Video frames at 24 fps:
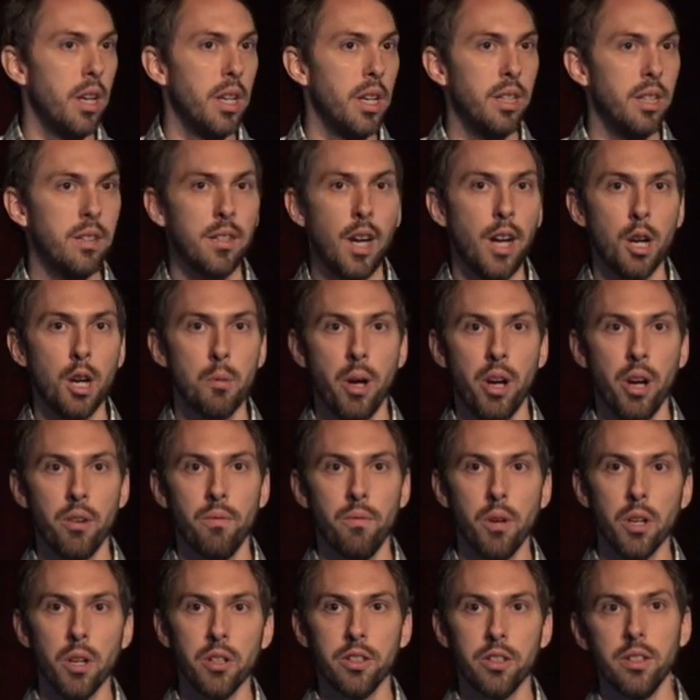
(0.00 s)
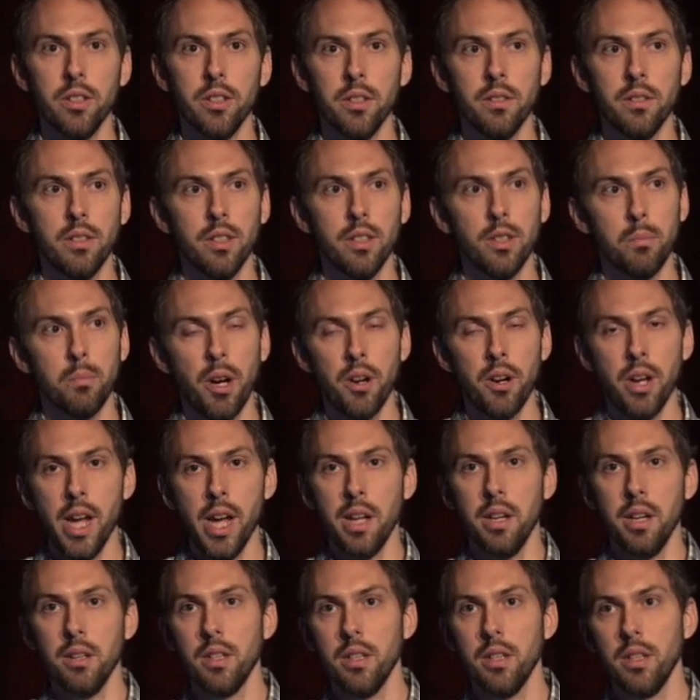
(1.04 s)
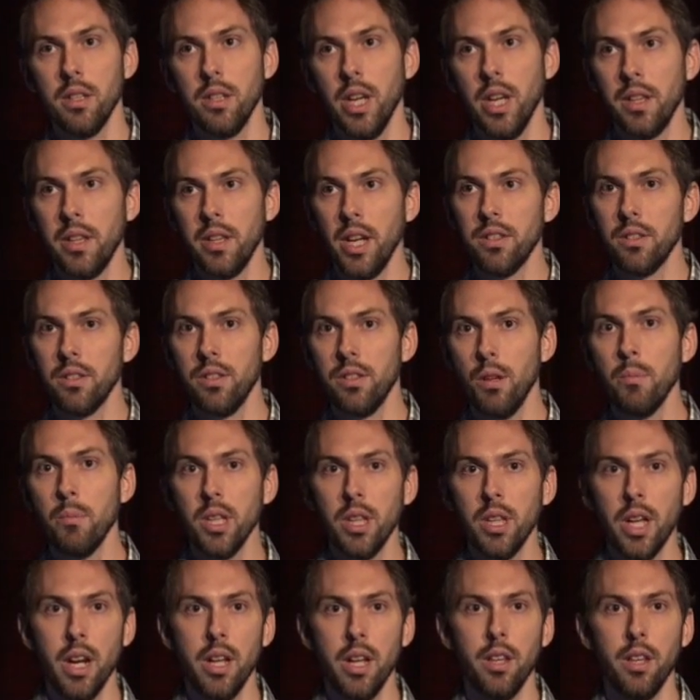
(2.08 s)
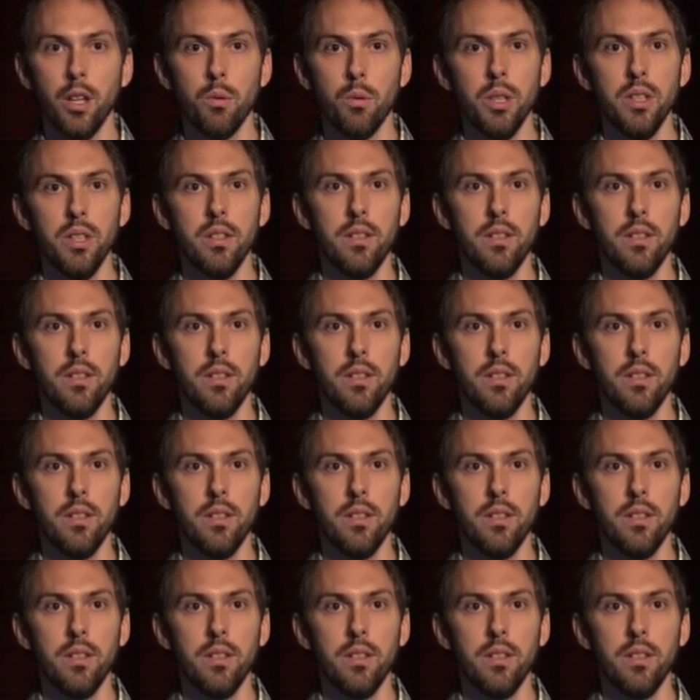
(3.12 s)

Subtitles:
it's not about versus, it's about and. And that's something that I think we